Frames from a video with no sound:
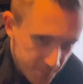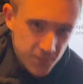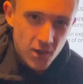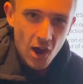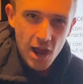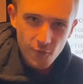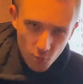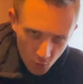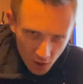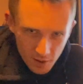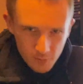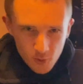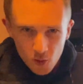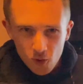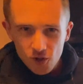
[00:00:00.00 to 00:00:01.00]
I have a
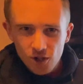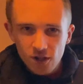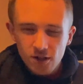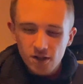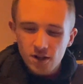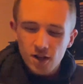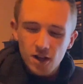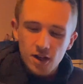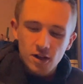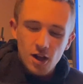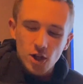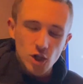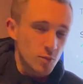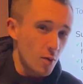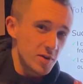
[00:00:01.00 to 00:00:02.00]
whiteboard.
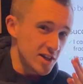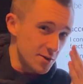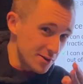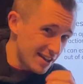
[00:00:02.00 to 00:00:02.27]
You probably don't